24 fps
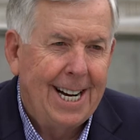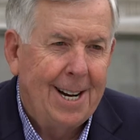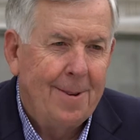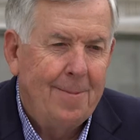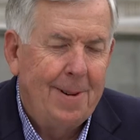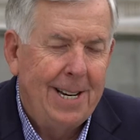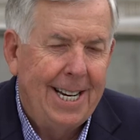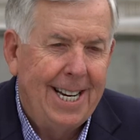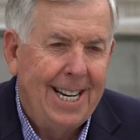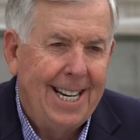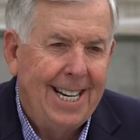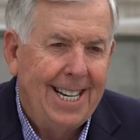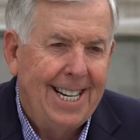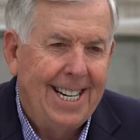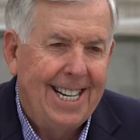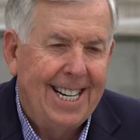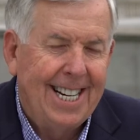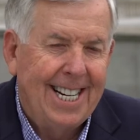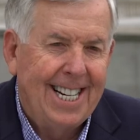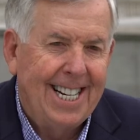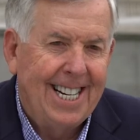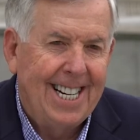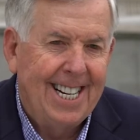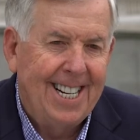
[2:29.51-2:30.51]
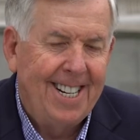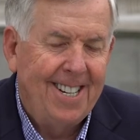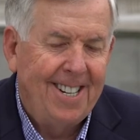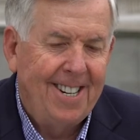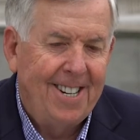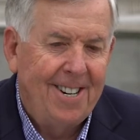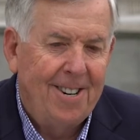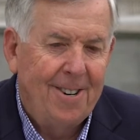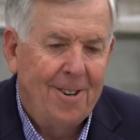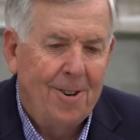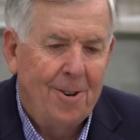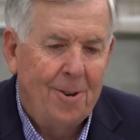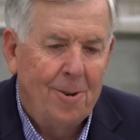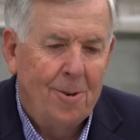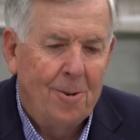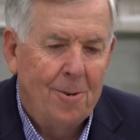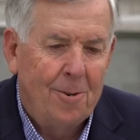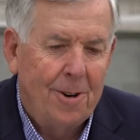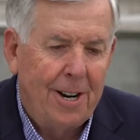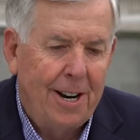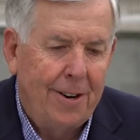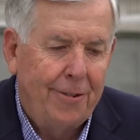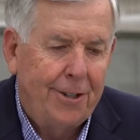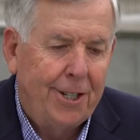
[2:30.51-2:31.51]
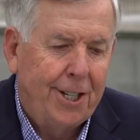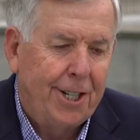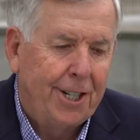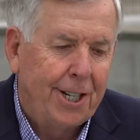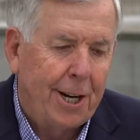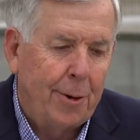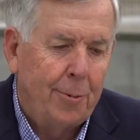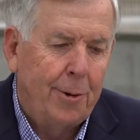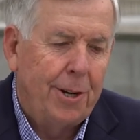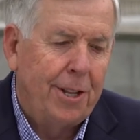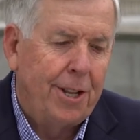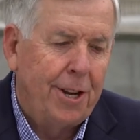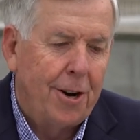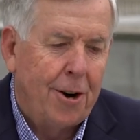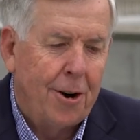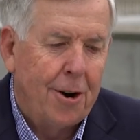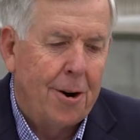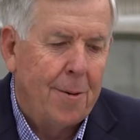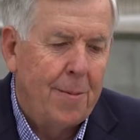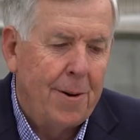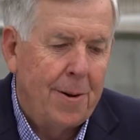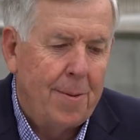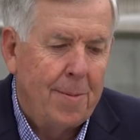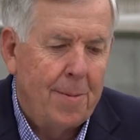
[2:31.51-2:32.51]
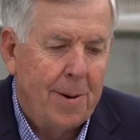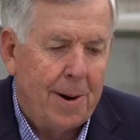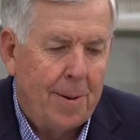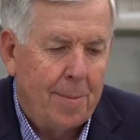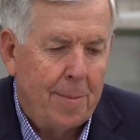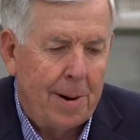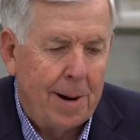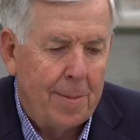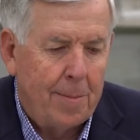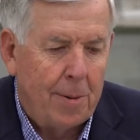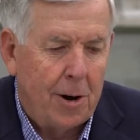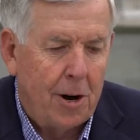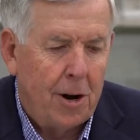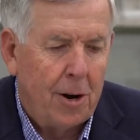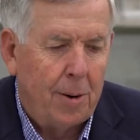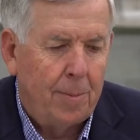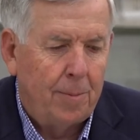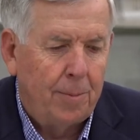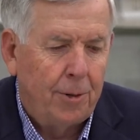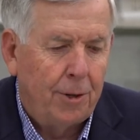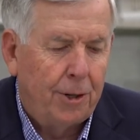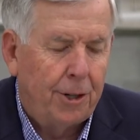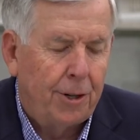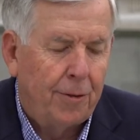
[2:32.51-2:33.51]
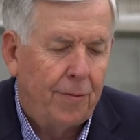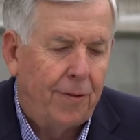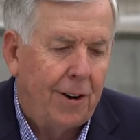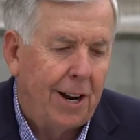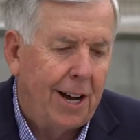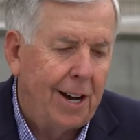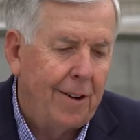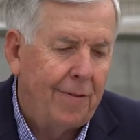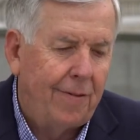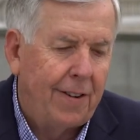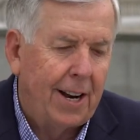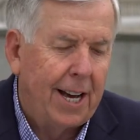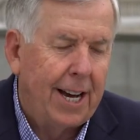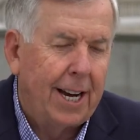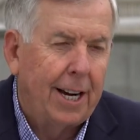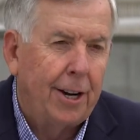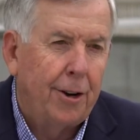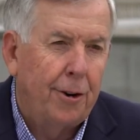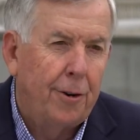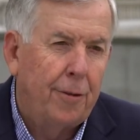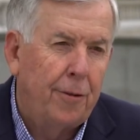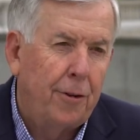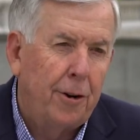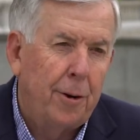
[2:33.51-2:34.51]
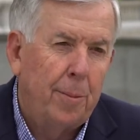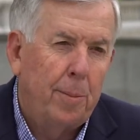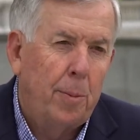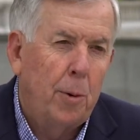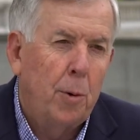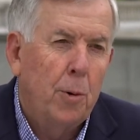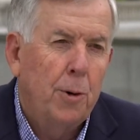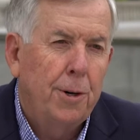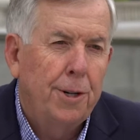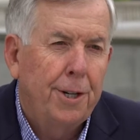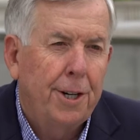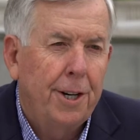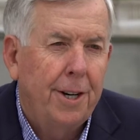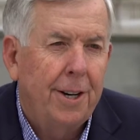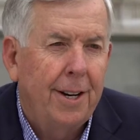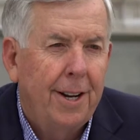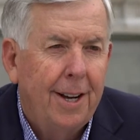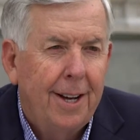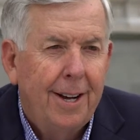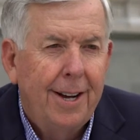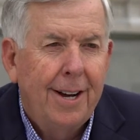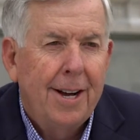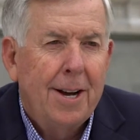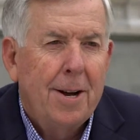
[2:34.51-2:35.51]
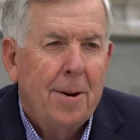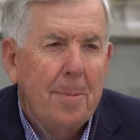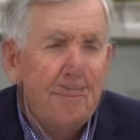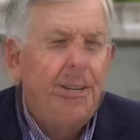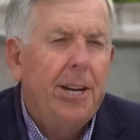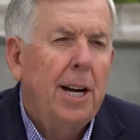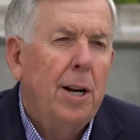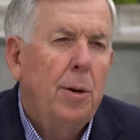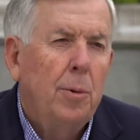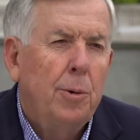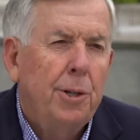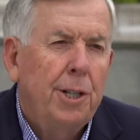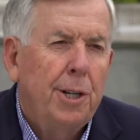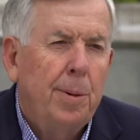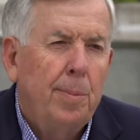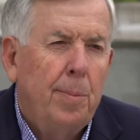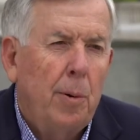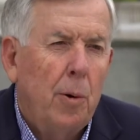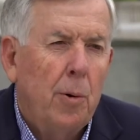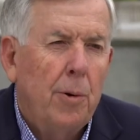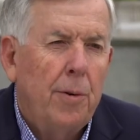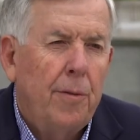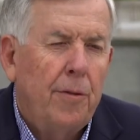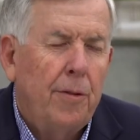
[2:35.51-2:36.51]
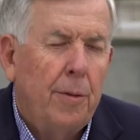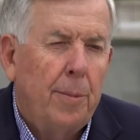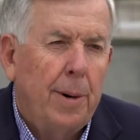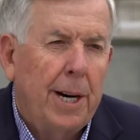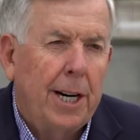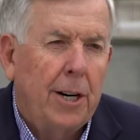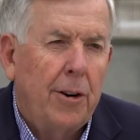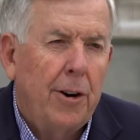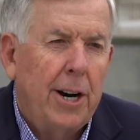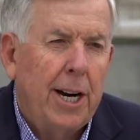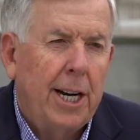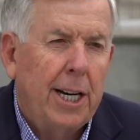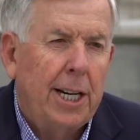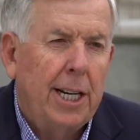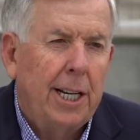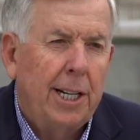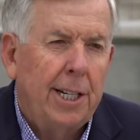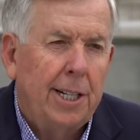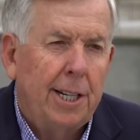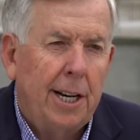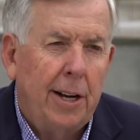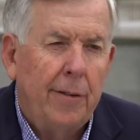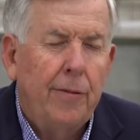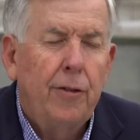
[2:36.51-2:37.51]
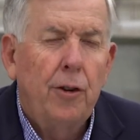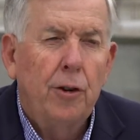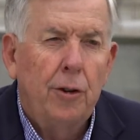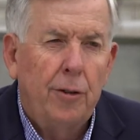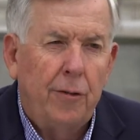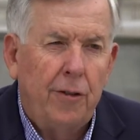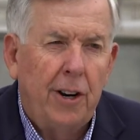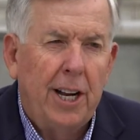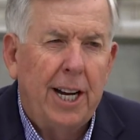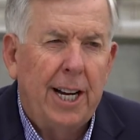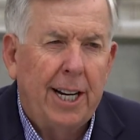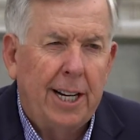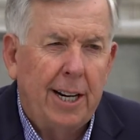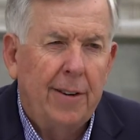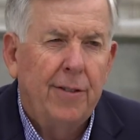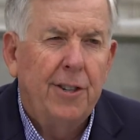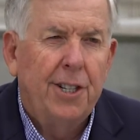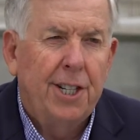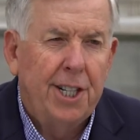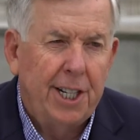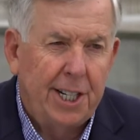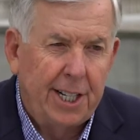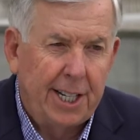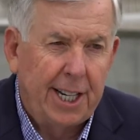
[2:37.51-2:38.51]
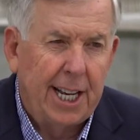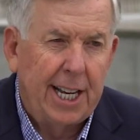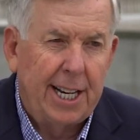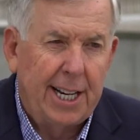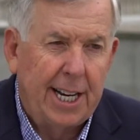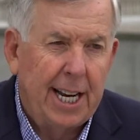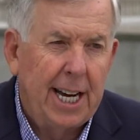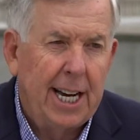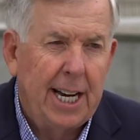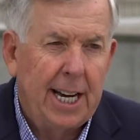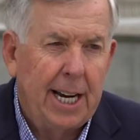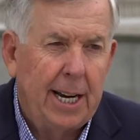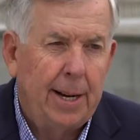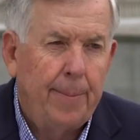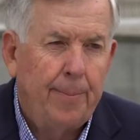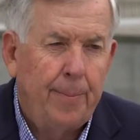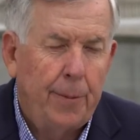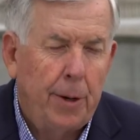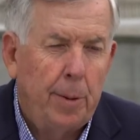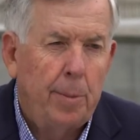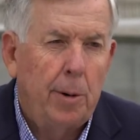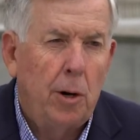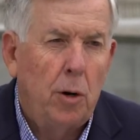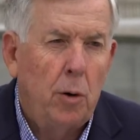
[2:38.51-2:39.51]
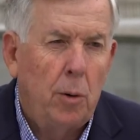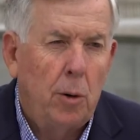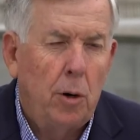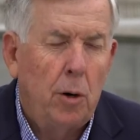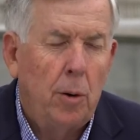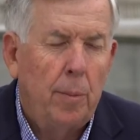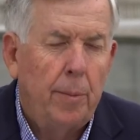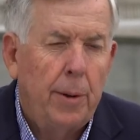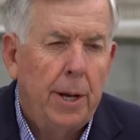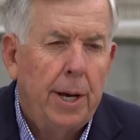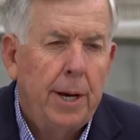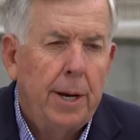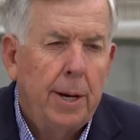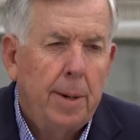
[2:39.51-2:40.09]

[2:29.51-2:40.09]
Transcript: I mean, uh, you know, ever since I went in the Army, my, my, mom used to fly a flag on the front porch, and I thought it was important for my grandkids, and I flew a flag ever since that day on my own home.